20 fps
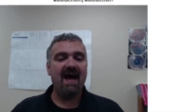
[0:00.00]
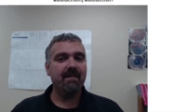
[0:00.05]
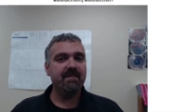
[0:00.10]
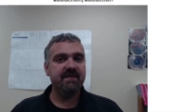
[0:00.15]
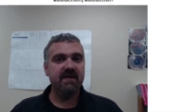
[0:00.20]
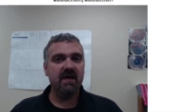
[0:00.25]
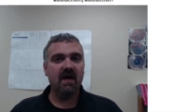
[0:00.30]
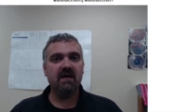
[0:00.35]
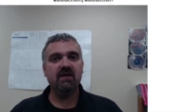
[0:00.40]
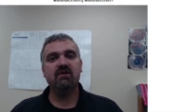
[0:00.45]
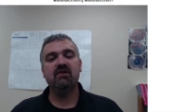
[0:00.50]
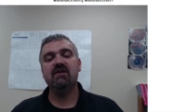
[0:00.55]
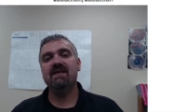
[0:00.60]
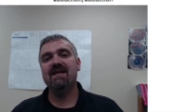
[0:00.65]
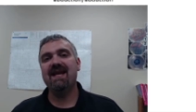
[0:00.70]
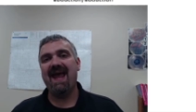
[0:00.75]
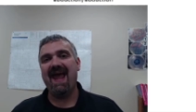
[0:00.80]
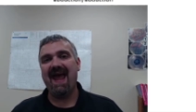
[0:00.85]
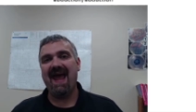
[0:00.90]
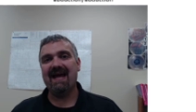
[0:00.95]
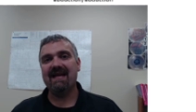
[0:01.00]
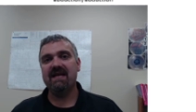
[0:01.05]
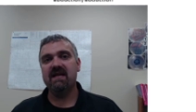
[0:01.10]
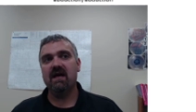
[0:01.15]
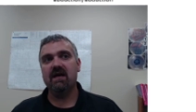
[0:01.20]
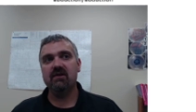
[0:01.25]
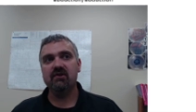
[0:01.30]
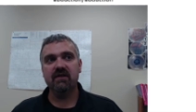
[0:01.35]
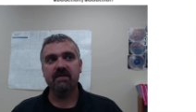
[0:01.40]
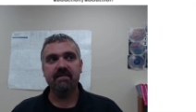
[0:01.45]
Abduction,
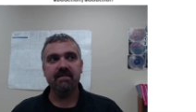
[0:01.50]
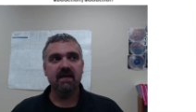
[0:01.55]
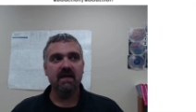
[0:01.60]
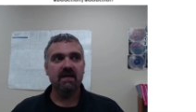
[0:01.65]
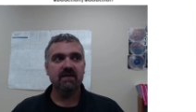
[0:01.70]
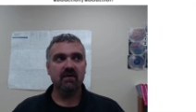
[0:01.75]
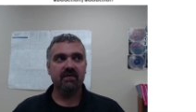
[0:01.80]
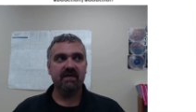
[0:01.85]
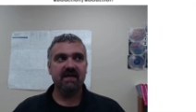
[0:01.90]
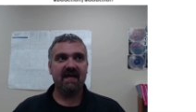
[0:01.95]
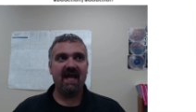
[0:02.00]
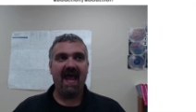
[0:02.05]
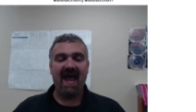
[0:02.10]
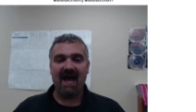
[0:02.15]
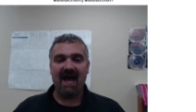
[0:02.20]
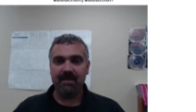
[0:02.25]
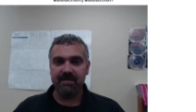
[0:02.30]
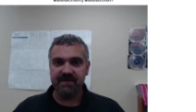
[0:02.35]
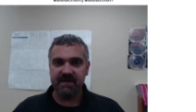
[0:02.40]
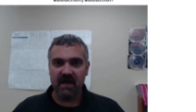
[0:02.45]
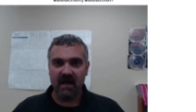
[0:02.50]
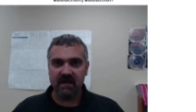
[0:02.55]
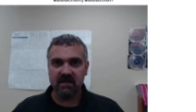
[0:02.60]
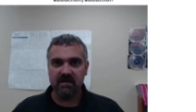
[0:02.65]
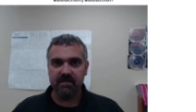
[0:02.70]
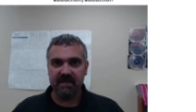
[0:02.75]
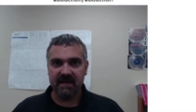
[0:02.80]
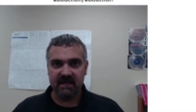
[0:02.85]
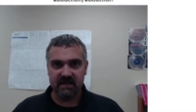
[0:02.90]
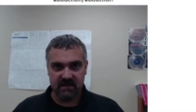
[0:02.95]
adduction. So think
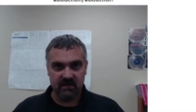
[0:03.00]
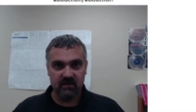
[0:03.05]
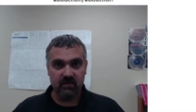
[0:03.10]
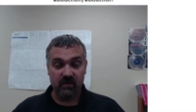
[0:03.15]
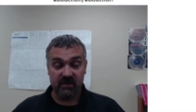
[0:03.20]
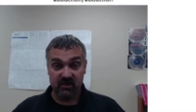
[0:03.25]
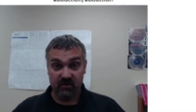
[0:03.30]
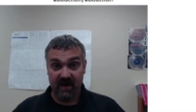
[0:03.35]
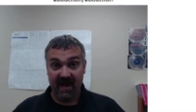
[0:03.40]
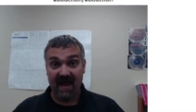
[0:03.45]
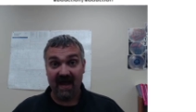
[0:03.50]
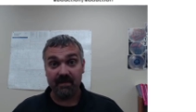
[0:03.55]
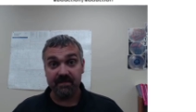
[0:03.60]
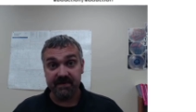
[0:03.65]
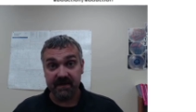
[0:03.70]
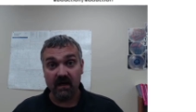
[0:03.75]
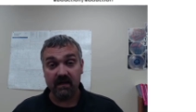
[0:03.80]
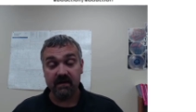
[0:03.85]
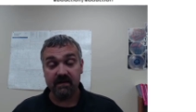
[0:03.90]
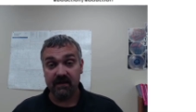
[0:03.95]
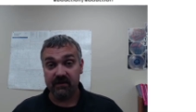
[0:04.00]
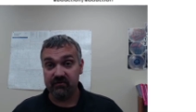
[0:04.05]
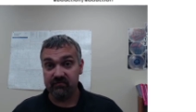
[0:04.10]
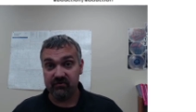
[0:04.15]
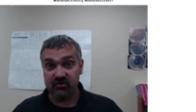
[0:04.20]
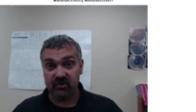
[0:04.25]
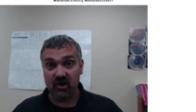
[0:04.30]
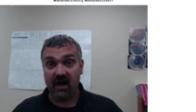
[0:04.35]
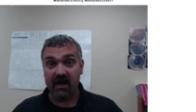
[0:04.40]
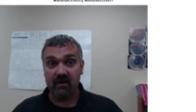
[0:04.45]
abduct means when you
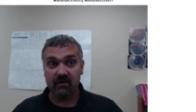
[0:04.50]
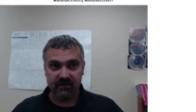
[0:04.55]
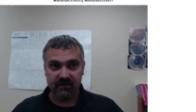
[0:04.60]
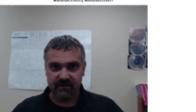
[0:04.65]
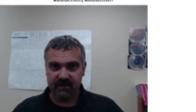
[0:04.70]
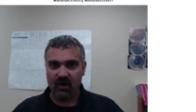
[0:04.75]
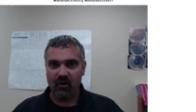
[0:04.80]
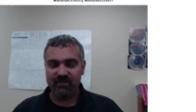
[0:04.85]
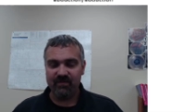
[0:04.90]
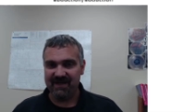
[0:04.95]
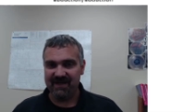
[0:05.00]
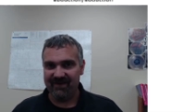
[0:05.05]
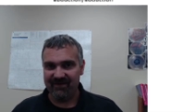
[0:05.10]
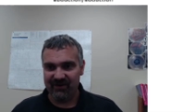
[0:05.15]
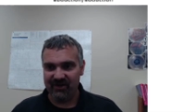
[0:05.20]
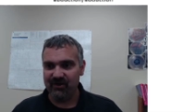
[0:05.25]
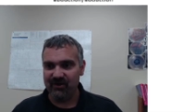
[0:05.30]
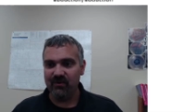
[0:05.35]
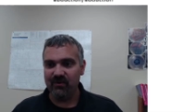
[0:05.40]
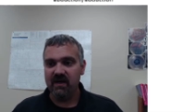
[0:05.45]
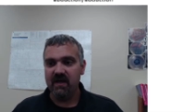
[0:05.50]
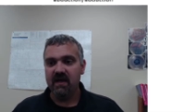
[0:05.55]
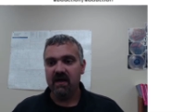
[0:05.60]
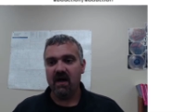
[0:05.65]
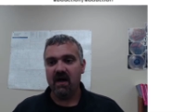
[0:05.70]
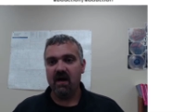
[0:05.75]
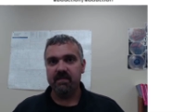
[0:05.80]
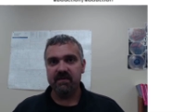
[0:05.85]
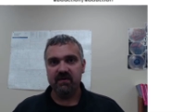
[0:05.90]
abduct a child, or I hope you never do,